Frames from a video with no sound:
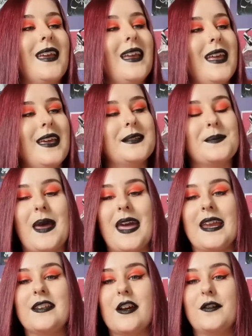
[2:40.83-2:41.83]
It is
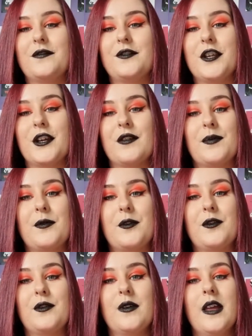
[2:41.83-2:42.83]
made of
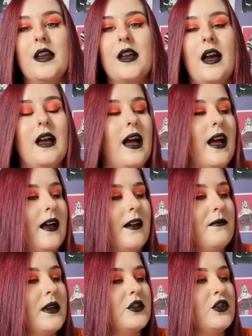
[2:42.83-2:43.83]
durable
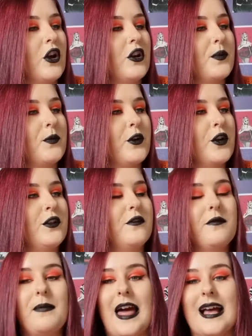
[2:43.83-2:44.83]
shockproof
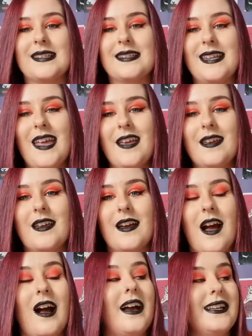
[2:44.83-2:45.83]
plastic.
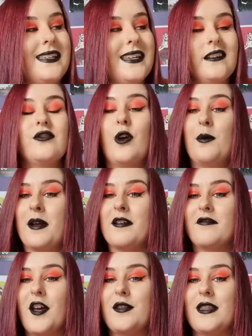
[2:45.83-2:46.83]
I did drop my
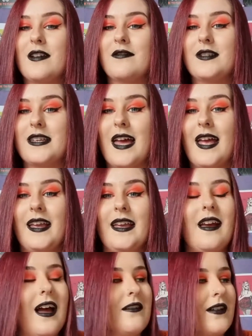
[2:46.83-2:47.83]
phone the other day.
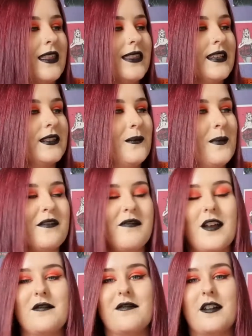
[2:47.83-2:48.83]
I've had this on my
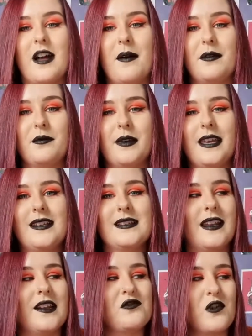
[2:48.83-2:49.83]
phone for a couple of weeks
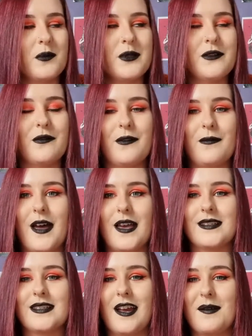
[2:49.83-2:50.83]
and I dropped it for the
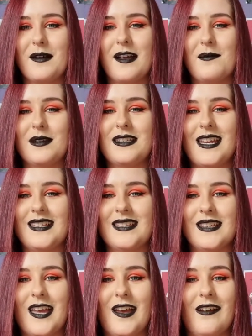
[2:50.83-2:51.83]
first time a couple of days
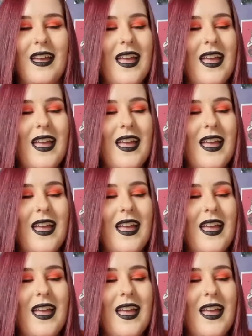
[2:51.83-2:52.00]
ago